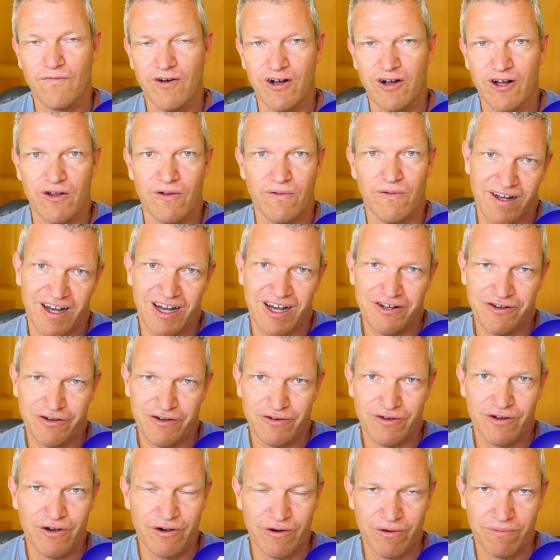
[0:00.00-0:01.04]
Well, I
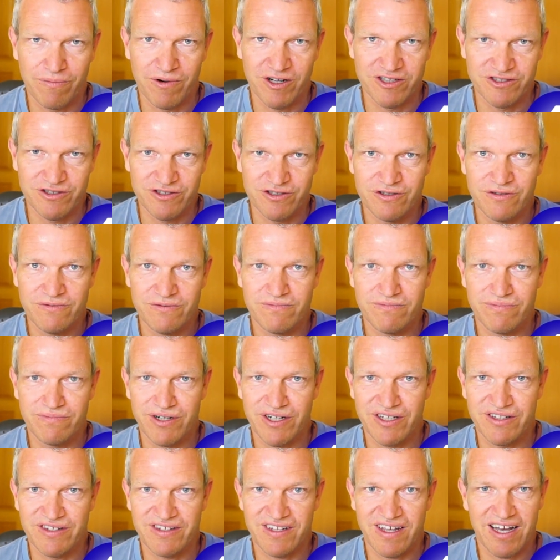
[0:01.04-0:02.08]
don't know about you,
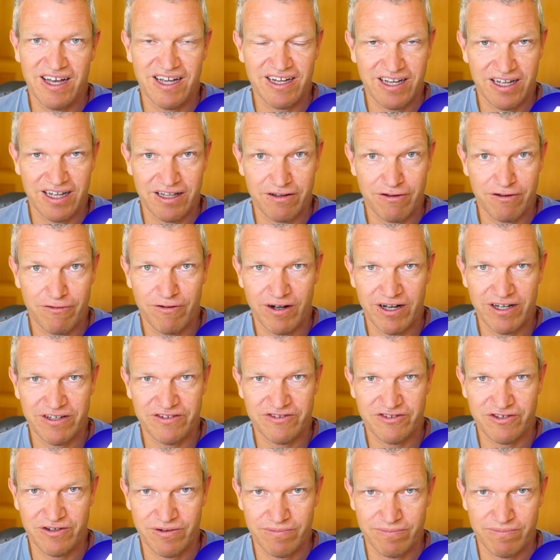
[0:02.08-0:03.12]
but I get quite
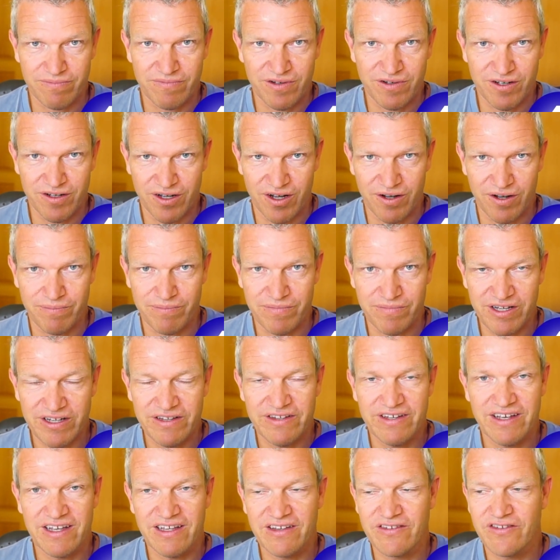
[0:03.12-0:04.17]
some uh,
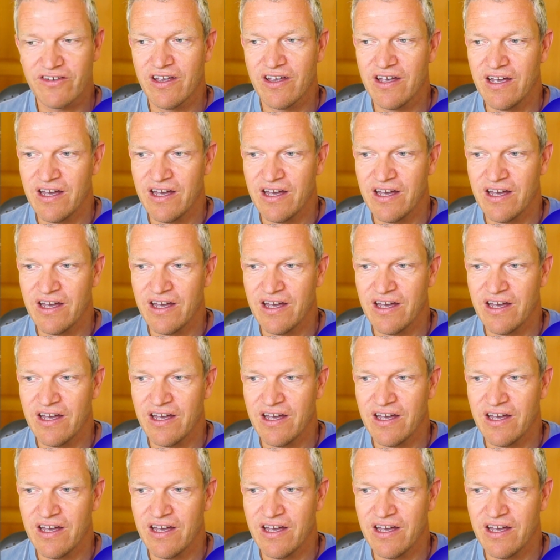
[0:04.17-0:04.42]
meetings.